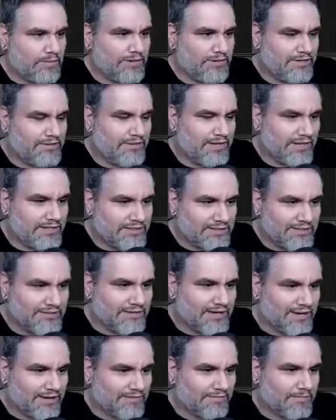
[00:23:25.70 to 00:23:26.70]
Well, I want to do that
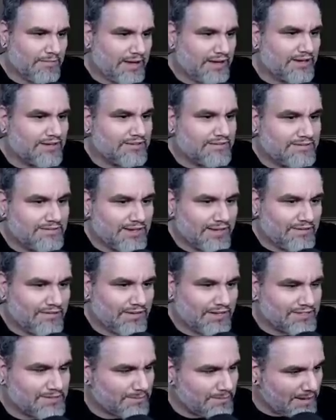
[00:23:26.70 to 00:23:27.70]
too. I have mana. I have
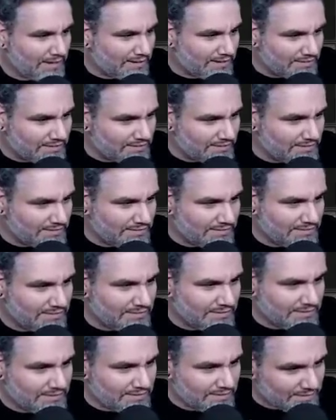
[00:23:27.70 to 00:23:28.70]
lots of mana.
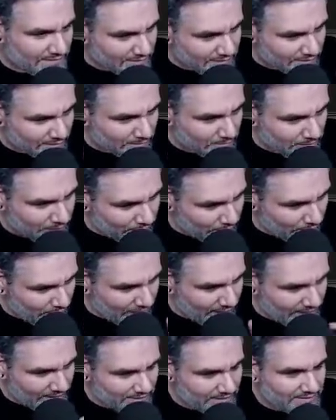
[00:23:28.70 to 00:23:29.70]
Don't be
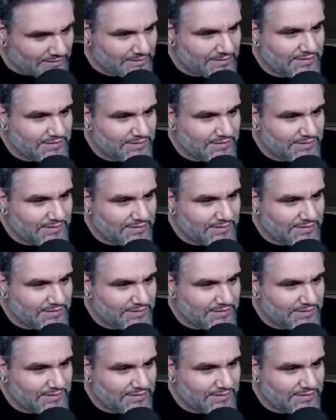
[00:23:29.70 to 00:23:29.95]
afraid.